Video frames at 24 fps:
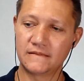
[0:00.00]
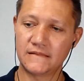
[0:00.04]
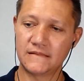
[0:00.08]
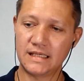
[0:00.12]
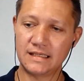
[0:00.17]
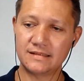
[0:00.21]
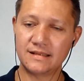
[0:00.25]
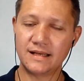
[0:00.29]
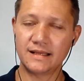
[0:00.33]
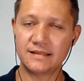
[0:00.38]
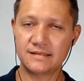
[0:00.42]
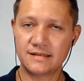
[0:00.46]

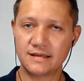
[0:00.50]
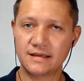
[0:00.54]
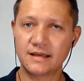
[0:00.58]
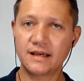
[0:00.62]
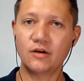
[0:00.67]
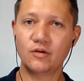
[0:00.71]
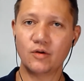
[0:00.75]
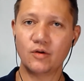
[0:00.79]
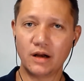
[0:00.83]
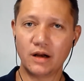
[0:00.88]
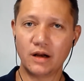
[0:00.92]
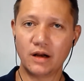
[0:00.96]
is letting
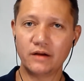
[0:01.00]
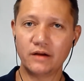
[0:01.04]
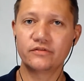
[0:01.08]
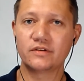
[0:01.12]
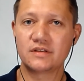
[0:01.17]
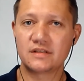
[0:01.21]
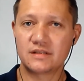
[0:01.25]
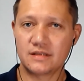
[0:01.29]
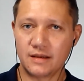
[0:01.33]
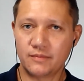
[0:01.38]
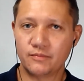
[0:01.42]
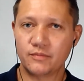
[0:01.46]
go of
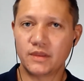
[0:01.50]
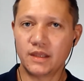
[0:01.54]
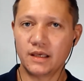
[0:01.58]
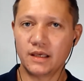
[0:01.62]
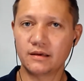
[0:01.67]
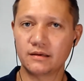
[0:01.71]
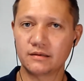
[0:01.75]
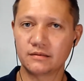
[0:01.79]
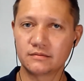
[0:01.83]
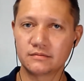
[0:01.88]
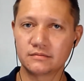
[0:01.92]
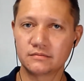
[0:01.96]

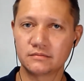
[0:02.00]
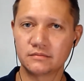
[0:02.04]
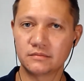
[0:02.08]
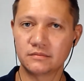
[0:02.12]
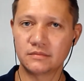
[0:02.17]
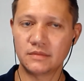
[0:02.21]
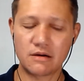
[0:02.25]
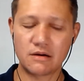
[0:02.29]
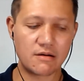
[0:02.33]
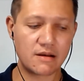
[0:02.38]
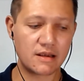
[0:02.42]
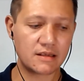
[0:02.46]
something.
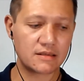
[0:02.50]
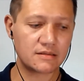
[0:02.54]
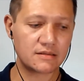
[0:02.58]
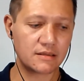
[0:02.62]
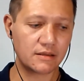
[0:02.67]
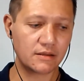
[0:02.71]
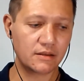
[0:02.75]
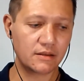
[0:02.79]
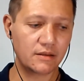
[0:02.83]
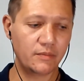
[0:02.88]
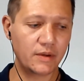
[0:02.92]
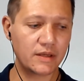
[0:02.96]
All right.
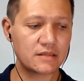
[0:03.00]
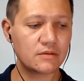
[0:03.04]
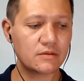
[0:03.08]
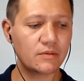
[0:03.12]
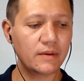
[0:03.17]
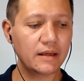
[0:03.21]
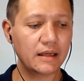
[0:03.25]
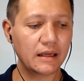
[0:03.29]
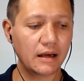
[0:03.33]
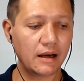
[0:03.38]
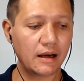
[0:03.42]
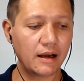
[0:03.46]
So the best
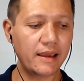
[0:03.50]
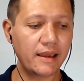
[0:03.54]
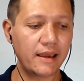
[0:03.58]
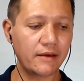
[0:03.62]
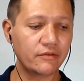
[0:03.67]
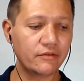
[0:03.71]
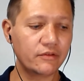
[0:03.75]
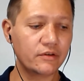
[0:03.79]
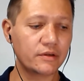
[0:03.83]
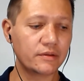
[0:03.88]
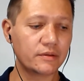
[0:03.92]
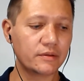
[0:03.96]
way I
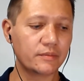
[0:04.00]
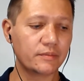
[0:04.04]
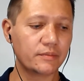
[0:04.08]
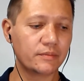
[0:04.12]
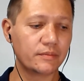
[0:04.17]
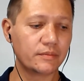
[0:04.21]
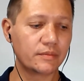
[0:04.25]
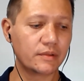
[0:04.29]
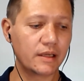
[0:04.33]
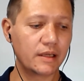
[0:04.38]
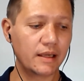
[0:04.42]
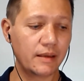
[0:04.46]
ever
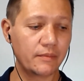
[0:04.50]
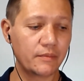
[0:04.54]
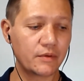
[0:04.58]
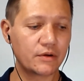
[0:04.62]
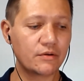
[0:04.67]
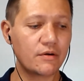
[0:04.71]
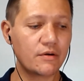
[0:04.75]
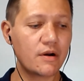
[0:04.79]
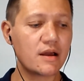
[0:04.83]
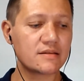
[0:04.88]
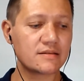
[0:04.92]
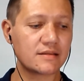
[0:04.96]
came
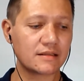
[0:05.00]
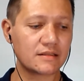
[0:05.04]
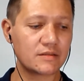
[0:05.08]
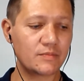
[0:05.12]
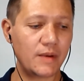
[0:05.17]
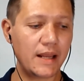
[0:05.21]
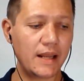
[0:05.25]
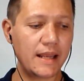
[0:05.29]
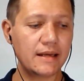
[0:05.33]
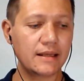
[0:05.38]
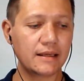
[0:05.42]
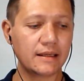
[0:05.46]
across
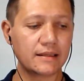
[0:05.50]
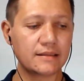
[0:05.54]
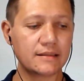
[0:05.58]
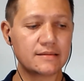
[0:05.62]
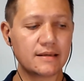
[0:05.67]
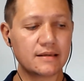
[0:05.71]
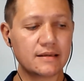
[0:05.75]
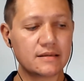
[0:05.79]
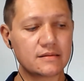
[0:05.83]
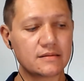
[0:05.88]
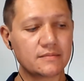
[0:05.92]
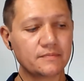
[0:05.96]
explaining it
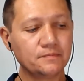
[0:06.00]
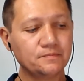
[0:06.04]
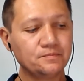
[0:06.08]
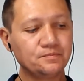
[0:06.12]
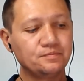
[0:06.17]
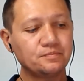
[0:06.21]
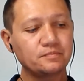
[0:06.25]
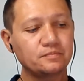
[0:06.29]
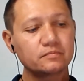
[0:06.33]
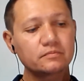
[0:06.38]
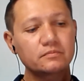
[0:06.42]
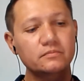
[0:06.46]
is,
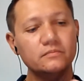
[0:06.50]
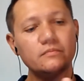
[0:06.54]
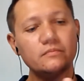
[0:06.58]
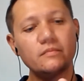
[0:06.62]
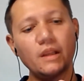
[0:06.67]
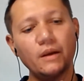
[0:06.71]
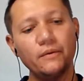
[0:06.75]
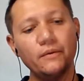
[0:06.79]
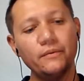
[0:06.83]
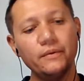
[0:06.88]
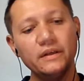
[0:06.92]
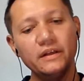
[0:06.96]

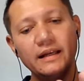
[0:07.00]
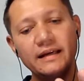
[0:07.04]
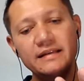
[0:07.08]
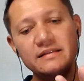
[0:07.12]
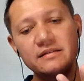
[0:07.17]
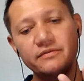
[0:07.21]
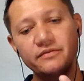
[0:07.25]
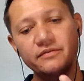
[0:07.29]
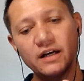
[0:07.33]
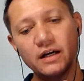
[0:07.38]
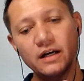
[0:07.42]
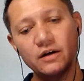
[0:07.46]
when you
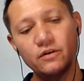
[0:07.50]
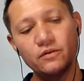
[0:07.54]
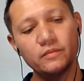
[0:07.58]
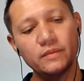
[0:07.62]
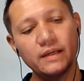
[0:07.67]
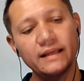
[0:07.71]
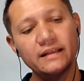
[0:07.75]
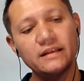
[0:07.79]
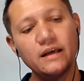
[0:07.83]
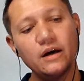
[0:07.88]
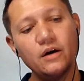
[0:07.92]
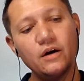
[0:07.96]
let
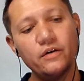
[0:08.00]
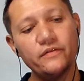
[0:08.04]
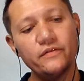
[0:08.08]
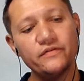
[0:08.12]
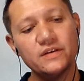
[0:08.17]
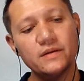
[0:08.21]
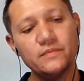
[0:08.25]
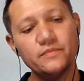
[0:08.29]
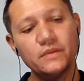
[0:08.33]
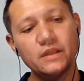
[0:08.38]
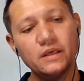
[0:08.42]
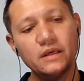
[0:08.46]
go of
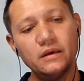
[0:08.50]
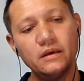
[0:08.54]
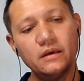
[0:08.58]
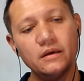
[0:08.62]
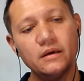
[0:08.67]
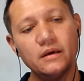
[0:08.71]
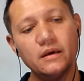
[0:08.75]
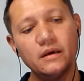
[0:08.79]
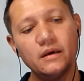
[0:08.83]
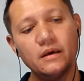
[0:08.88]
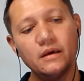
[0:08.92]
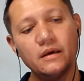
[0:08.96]
something,
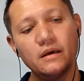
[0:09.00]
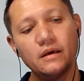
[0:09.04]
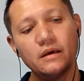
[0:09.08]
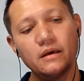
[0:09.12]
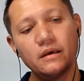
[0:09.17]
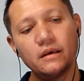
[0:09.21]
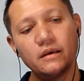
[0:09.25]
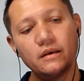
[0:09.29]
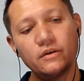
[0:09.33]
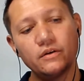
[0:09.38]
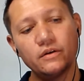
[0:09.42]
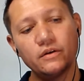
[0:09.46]

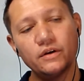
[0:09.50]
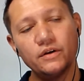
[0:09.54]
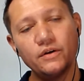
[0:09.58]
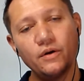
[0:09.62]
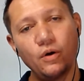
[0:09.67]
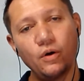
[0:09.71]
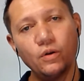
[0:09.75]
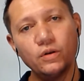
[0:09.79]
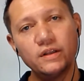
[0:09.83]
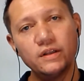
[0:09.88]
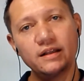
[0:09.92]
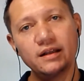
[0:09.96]
you can
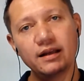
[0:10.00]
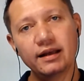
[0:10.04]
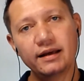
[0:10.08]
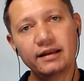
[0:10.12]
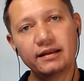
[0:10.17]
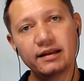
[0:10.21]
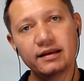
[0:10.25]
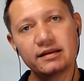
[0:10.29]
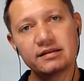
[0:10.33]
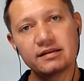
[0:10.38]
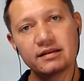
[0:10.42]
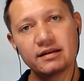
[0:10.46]
hold it like
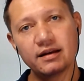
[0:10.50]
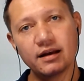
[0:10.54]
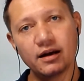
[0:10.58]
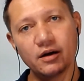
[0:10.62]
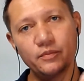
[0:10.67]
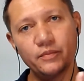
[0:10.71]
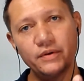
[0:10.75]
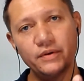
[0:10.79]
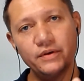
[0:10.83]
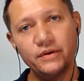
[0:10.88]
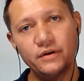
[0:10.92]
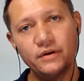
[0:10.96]
this and
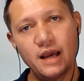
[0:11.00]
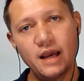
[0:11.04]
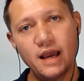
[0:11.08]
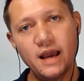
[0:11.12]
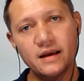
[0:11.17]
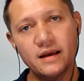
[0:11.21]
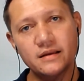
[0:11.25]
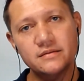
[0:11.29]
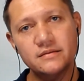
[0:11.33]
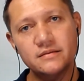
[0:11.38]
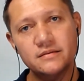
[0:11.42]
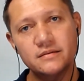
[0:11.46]
open your
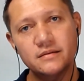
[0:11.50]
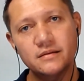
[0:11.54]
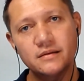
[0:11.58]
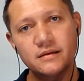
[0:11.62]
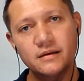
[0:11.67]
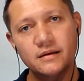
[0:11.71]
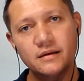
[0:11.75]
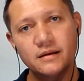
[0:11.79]
hands.